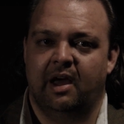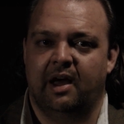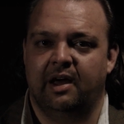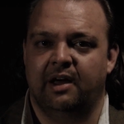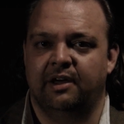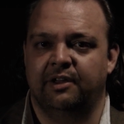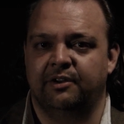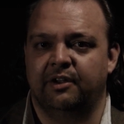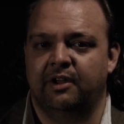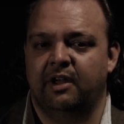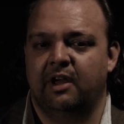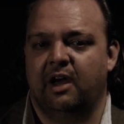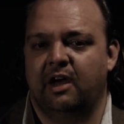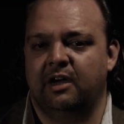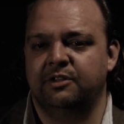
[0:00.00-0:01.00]
And
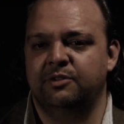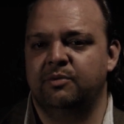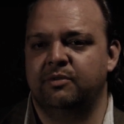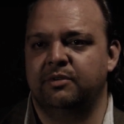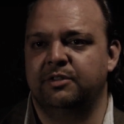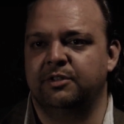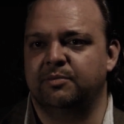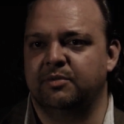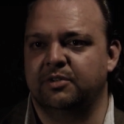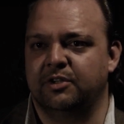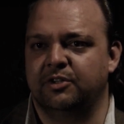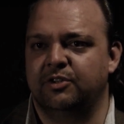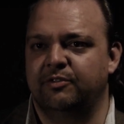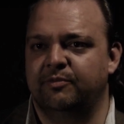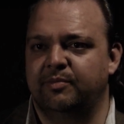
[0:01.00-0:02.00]
as we're in this
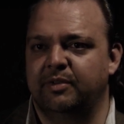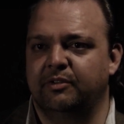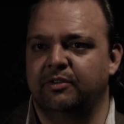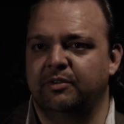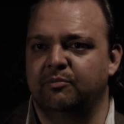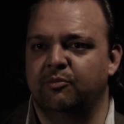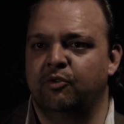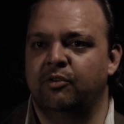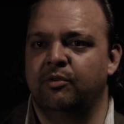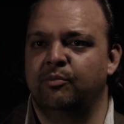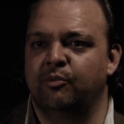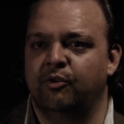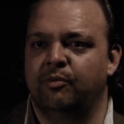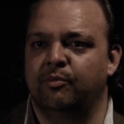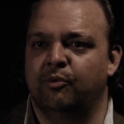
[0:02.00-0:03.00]
position of building more and
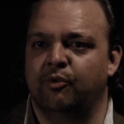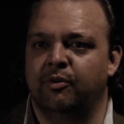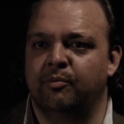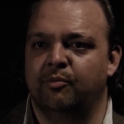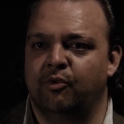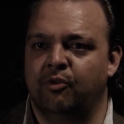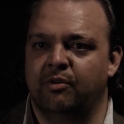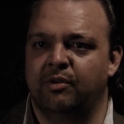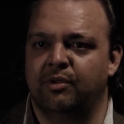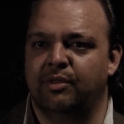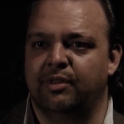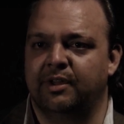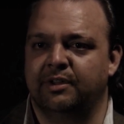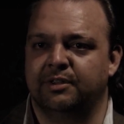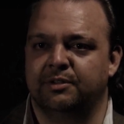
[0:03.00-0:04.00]
more and more important
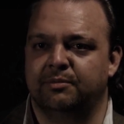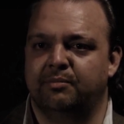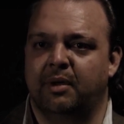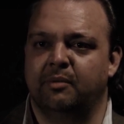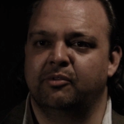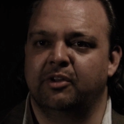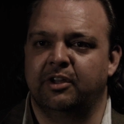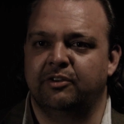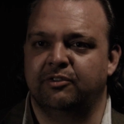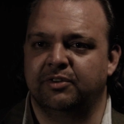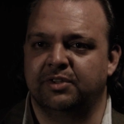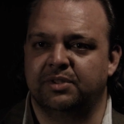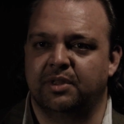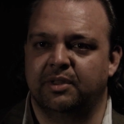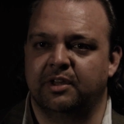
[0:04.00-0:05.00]
things and public
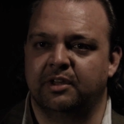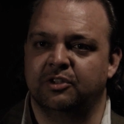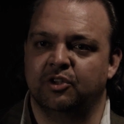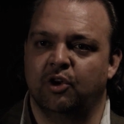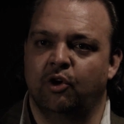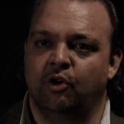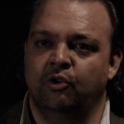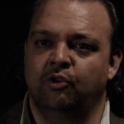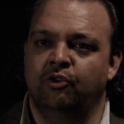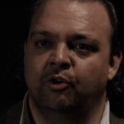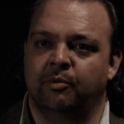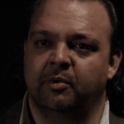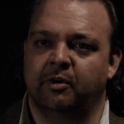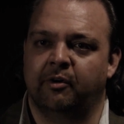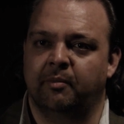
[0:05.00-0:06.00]
interest things on
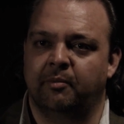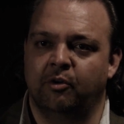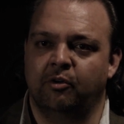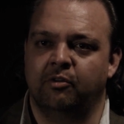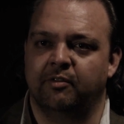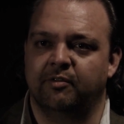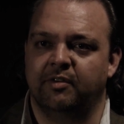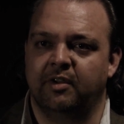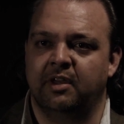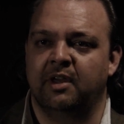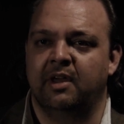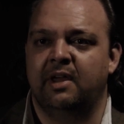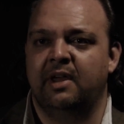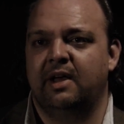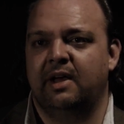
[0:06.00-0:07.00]
top of cryptography,
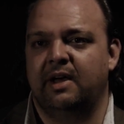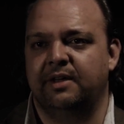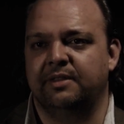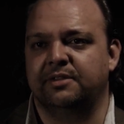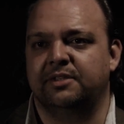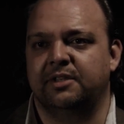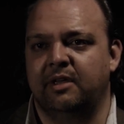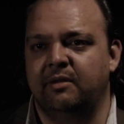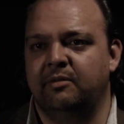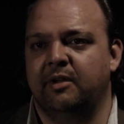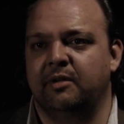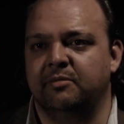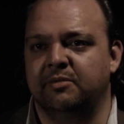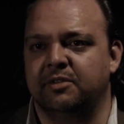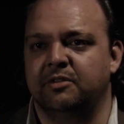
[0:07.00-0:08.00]
at the same
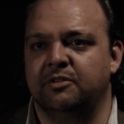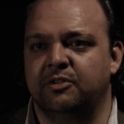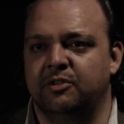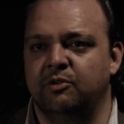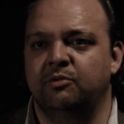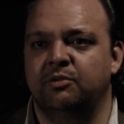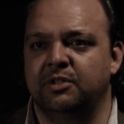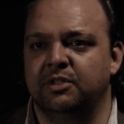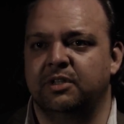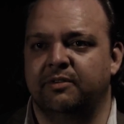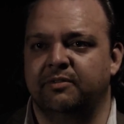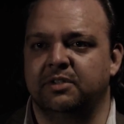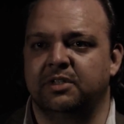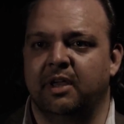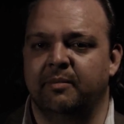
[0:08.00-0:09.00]
time as the Snowden
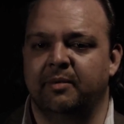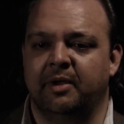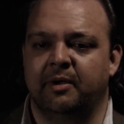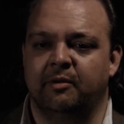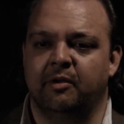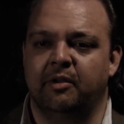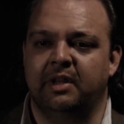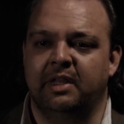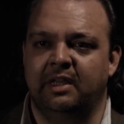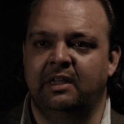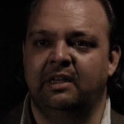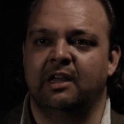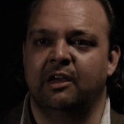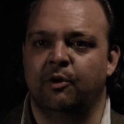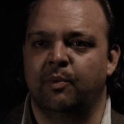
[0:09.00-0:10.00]
stuff is coming out and
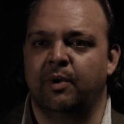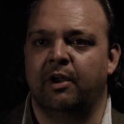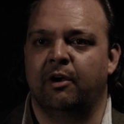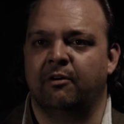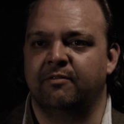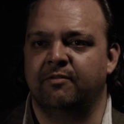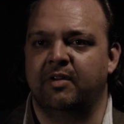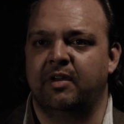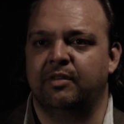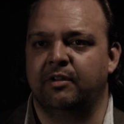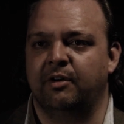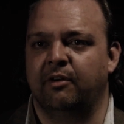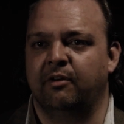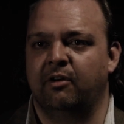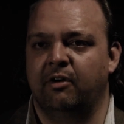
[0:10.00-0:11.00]
eating away our faith in
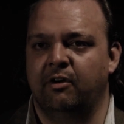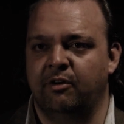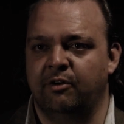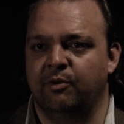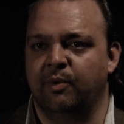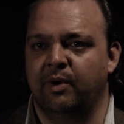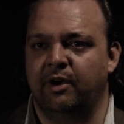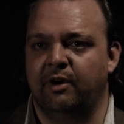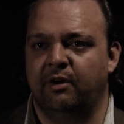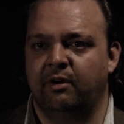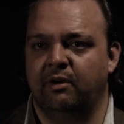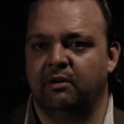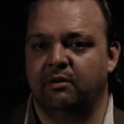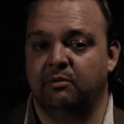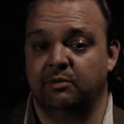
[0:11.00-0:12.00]
our hardware,
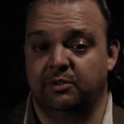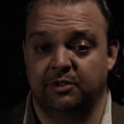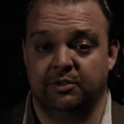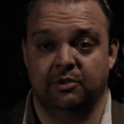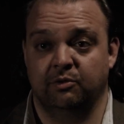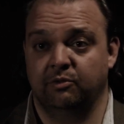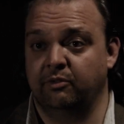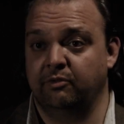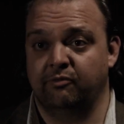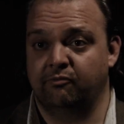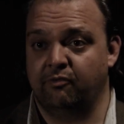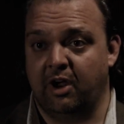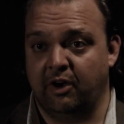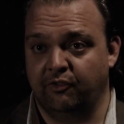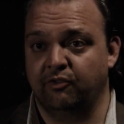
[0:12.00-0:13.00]
which is the only
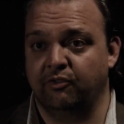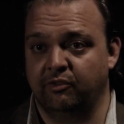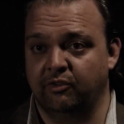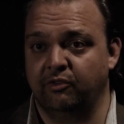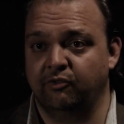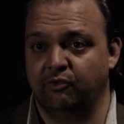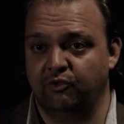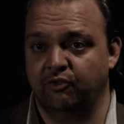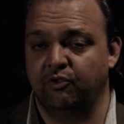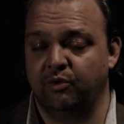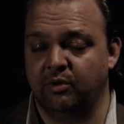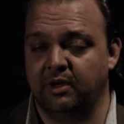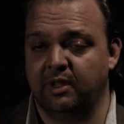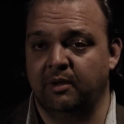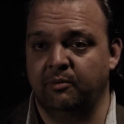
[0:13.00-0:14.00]
rational conclusion you
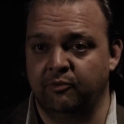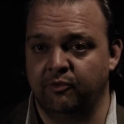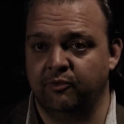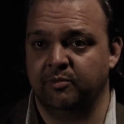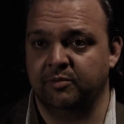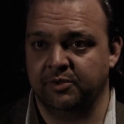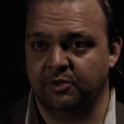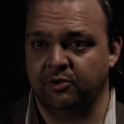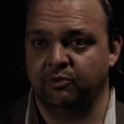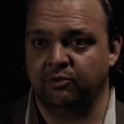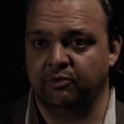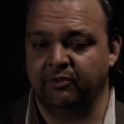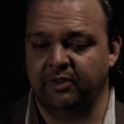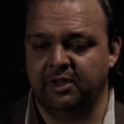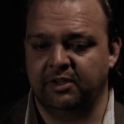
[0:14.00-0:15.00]
can come to from the
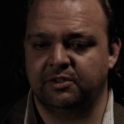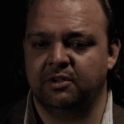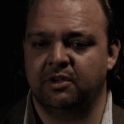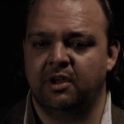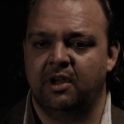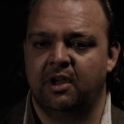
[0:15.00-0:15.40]
Snowden leaks,